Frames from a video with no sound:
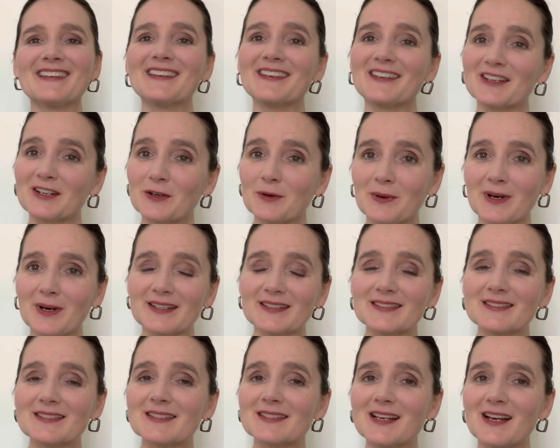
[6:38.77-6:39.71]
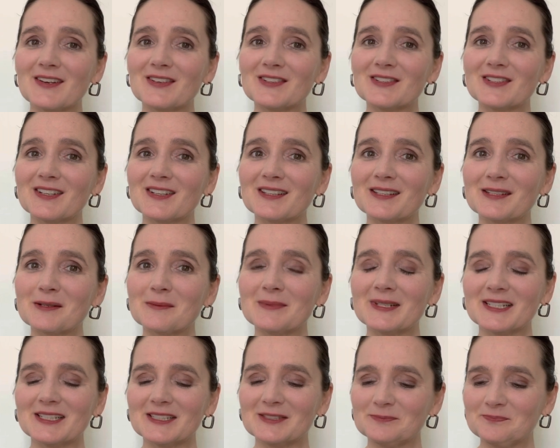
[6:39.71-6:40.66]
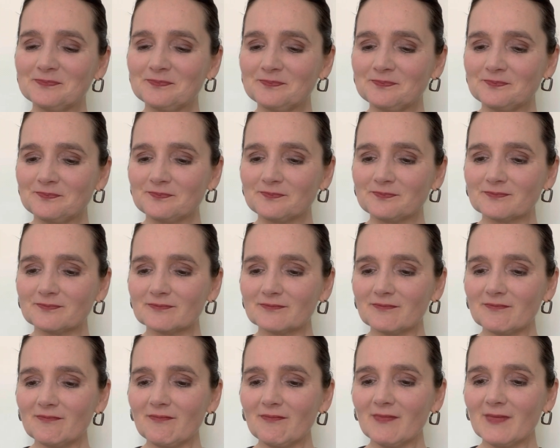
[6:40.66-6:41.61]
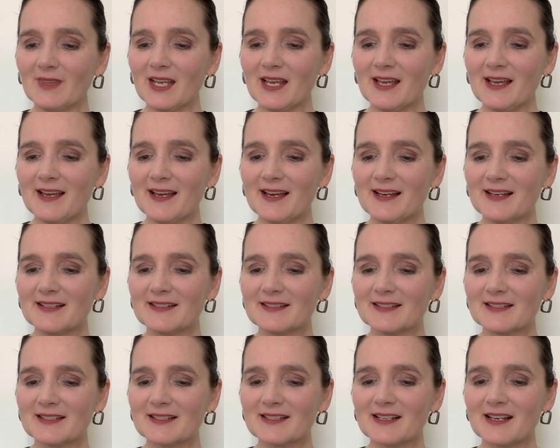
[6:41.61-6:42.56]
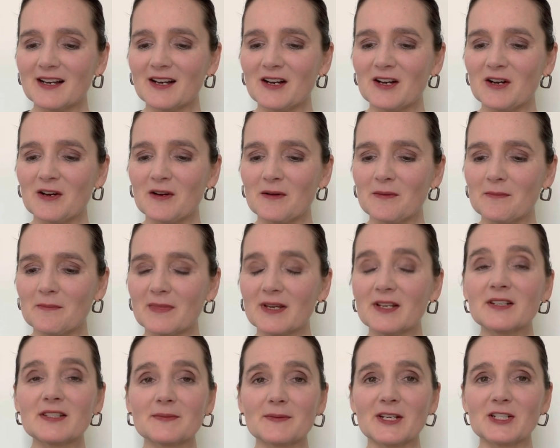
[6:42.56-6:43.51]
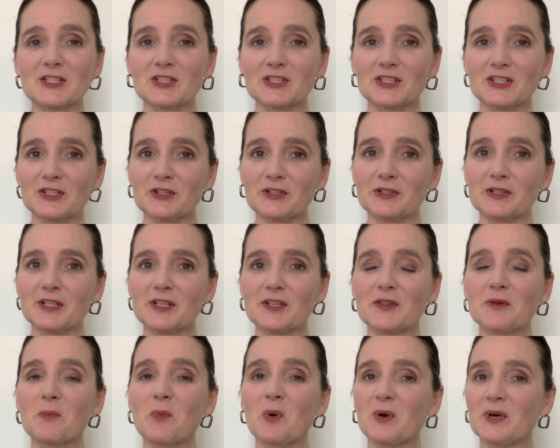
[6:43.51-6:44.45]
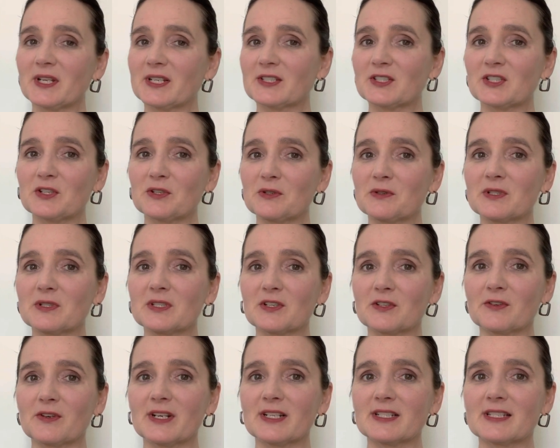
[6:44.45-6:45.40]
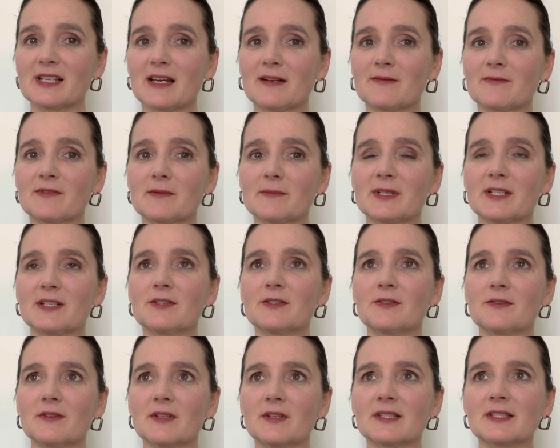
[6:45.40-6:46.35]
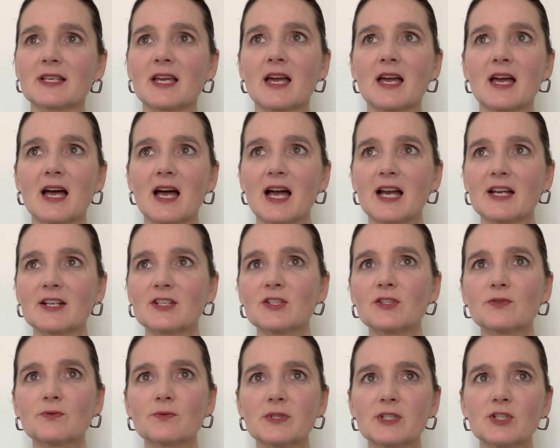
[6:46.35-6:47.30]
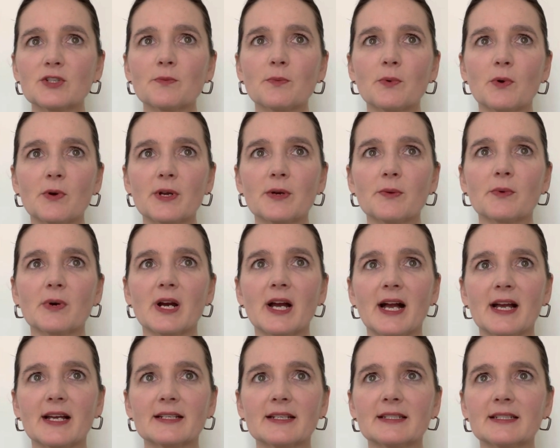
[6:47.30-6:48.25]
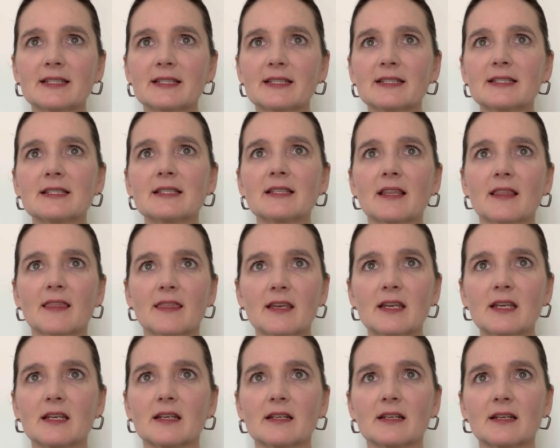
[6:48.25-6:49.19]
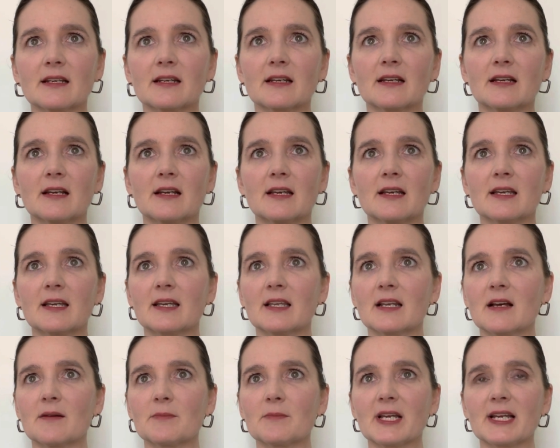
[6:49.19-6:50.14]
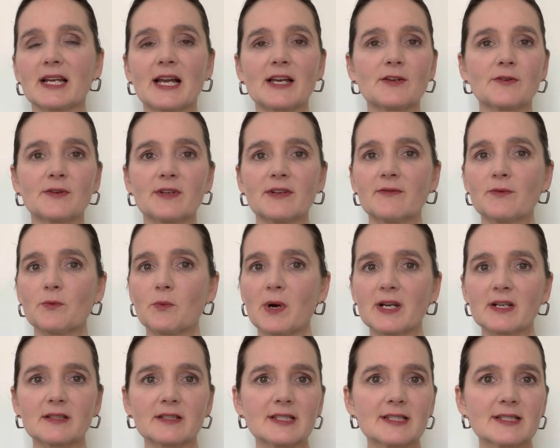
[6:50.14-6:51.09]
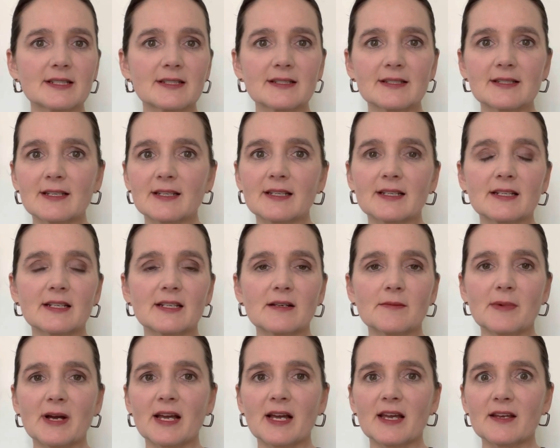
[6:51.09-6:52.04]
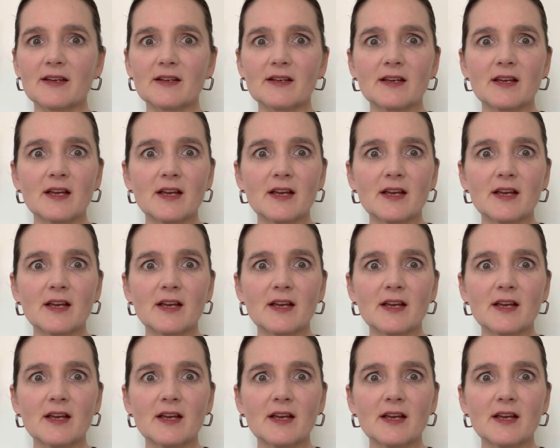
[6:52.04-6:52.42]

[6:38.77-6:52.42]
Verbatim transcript: it quiets down a little bit. And especially early in the morning too is a great time for me to do this. I just reach a point where I need to think, and I'm like, I don't even want to listen to any of my